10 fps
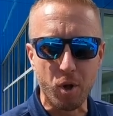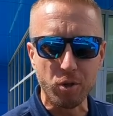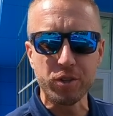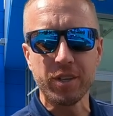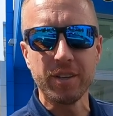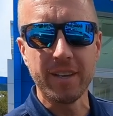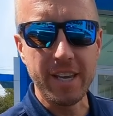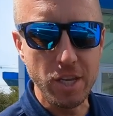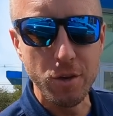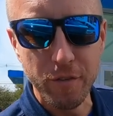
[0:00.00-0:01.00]
Bolt
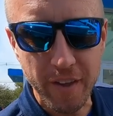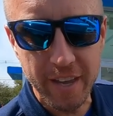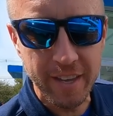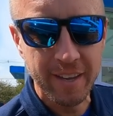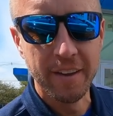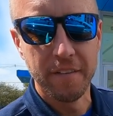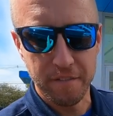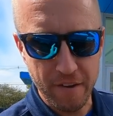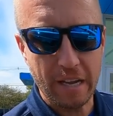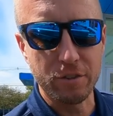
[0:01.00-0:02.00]
EUV
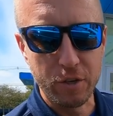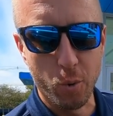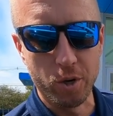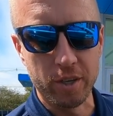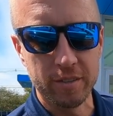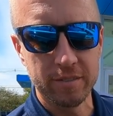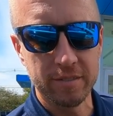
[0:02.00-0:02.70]
factory order.